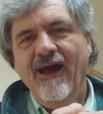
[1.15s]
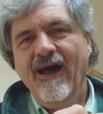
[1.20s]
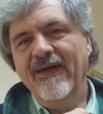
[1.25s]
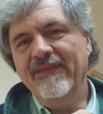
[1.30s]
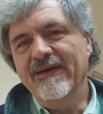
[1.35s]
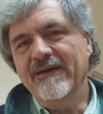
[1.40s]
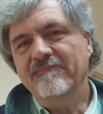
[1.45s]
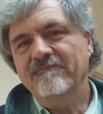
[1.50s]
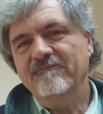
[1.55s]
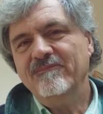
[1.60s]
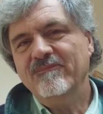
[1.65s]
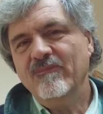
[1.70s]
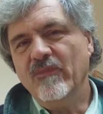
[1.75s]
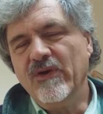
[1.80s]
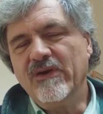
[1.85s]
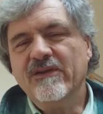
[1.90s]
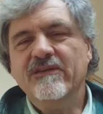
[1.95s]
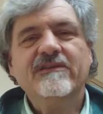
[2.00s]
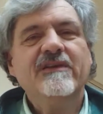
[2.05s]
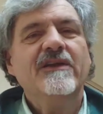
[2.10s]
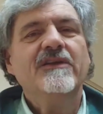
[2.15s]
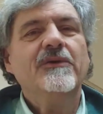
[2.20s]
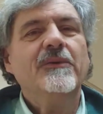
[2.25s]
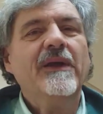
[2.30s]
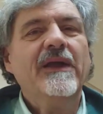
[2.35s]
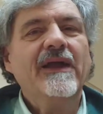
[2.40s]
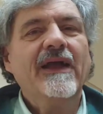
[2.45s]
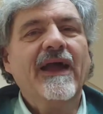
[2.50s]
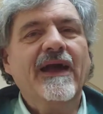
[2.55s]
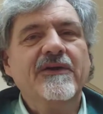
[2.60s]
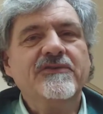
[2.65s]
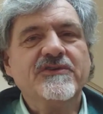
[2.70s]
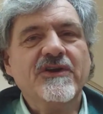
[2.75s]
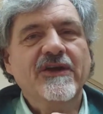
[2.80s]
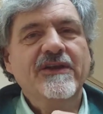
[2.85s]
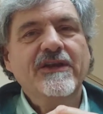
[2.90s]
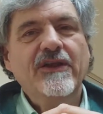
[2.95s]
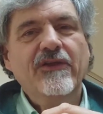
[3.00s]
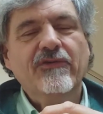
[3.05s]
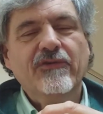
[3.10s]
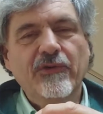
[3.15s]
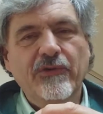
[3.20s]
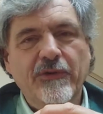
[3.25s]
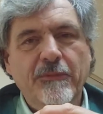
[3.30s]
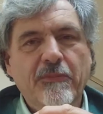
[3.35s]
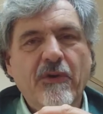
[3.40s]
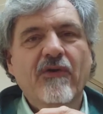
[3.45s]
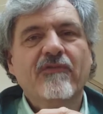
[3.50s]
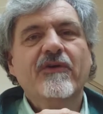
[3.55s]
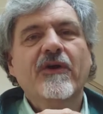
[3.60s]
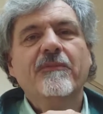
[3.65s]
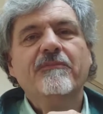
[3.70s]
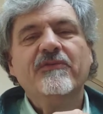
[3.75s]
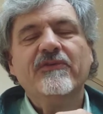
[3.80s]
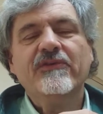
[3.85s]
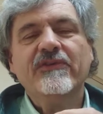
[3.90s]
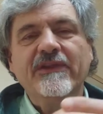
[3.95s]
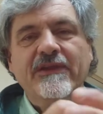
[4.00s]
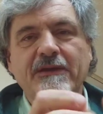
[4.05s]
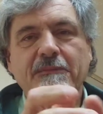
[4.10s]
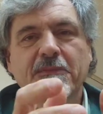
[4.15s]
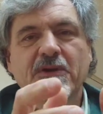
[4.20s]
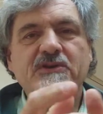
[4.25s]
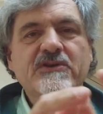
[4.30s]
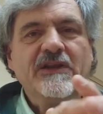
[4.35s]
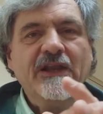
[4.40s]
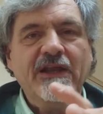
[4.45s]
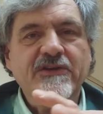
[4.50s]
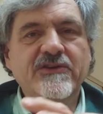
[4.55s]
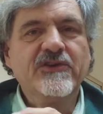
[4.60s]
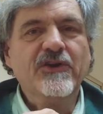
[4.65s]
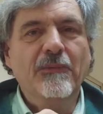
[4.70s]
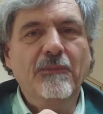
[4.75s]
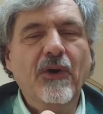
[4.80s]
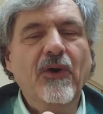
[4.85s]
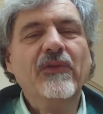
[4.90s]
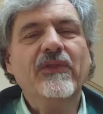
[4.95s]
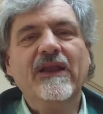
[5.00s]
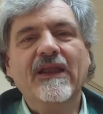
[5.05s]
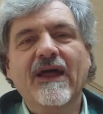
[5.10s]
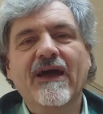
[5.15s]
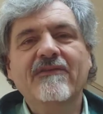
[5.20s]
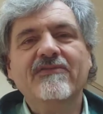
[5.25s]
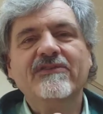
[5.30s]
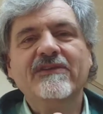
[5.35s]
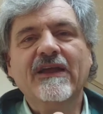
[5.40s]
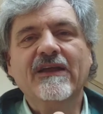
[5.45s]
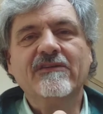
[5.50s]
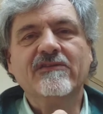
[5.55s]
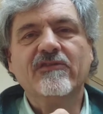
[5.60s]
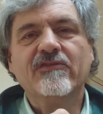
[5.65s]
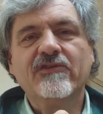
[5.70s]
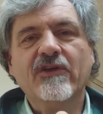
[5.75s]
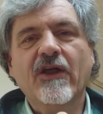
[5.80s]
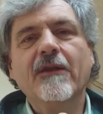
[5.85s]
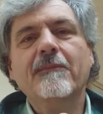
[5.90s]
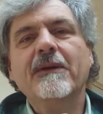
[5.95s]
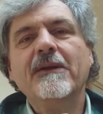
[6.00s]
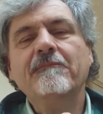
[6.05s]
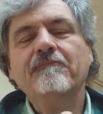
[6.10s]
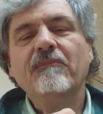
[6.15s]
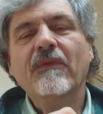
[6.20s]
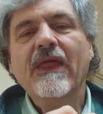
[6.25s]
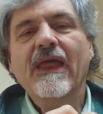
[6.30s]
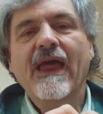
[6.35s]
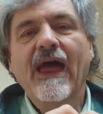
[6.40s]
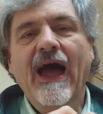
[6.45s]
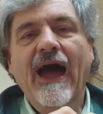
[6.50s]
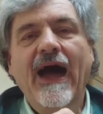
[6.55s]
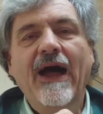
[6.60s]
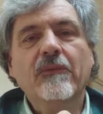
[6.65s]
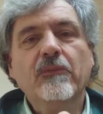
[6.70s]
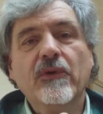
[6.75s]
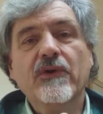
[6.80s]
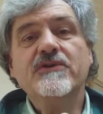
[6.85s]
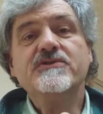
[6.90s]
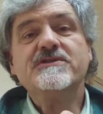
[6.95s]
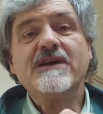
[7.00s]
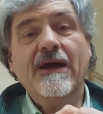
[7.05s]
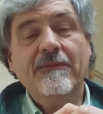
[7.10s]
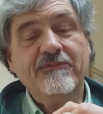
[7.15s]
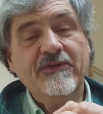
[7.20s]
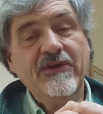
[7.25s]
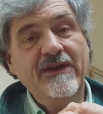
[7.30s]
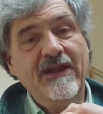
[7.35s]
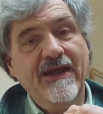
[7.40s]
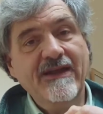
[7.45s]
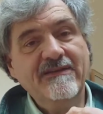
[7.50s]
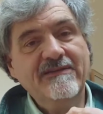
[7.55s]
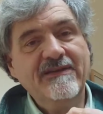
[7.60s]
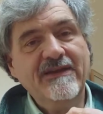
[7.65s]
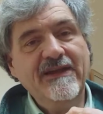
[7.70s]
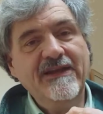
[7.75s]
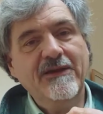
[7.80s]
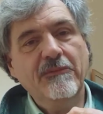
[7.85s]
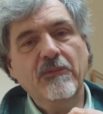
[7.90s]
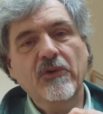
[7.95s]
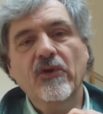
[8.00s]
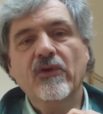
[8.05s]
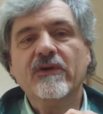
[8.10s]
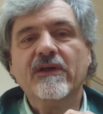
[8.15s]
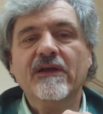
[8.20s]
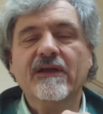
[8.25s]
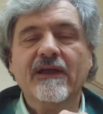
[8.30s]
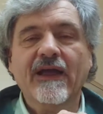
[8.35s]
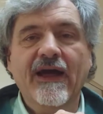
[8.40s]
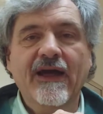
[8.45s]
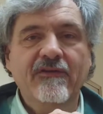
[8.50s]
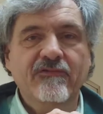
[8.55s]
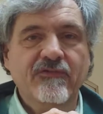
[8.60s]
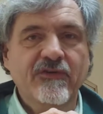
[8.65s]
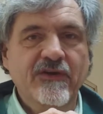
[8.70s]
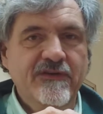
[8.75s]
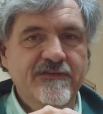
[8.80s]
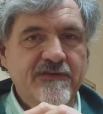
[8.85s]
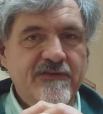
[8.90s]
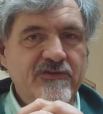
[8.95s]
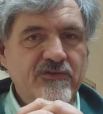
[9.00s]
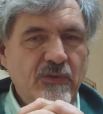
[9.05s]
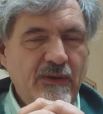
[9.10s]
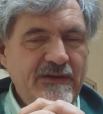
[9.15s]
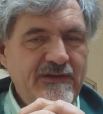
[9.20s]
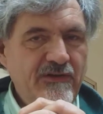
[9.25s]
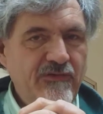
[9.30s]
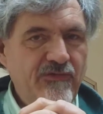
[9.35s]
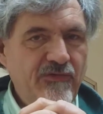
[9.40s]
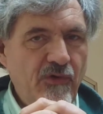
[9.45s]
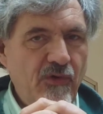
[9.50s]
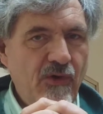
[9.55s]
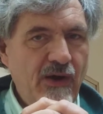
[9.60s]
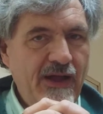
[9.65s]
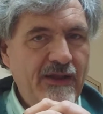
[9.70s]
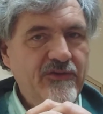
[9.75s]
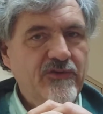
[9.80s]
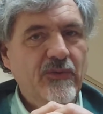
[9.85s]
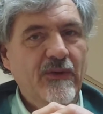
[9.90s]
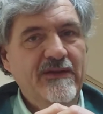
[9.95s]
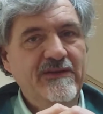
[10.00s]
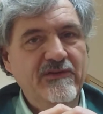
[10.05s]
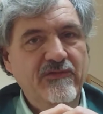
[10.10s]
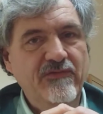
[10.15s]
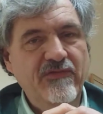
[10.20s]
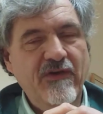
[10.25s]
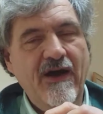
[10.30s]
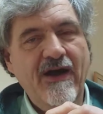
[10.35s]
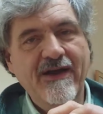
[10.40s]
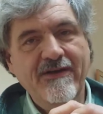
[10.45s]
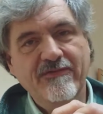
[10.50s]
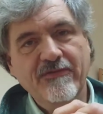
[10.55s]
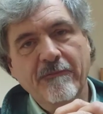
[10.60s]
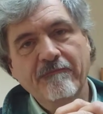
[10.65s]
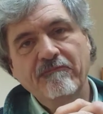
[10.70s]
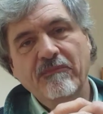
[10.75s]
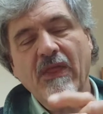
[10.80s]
Hi there. We're continuing our journey through the Proverbs, the Mishlei Shlomo, the life sayings of Solomon, and we're in chapter 19 and we're looking at verses 24 and 25.